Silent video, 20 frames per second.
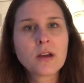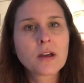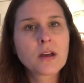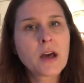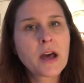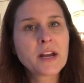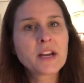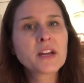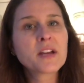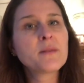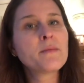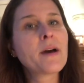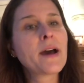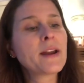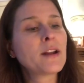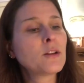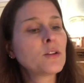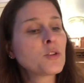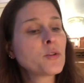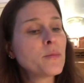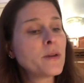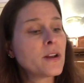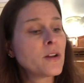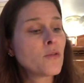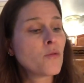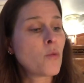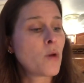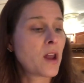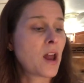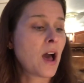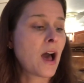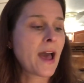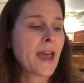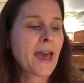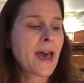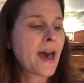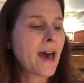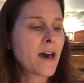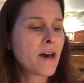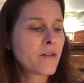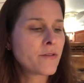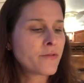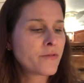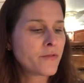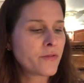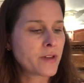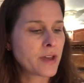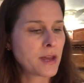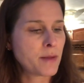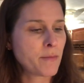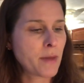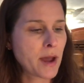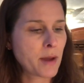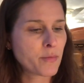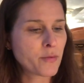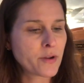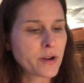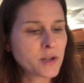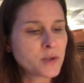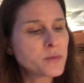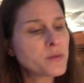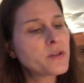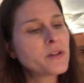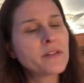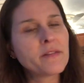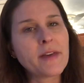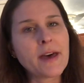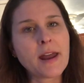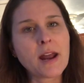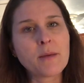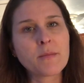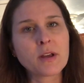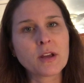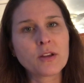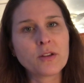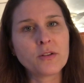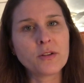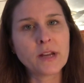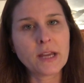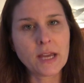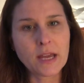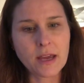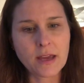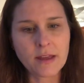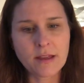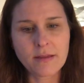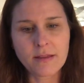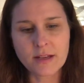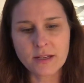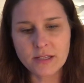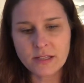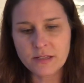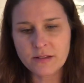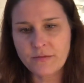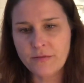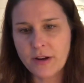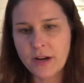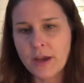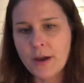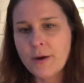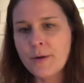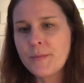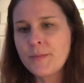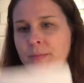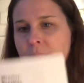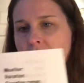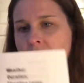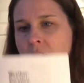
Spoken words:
kind of combine a little bit of what I have in my printable that I'm including in this video.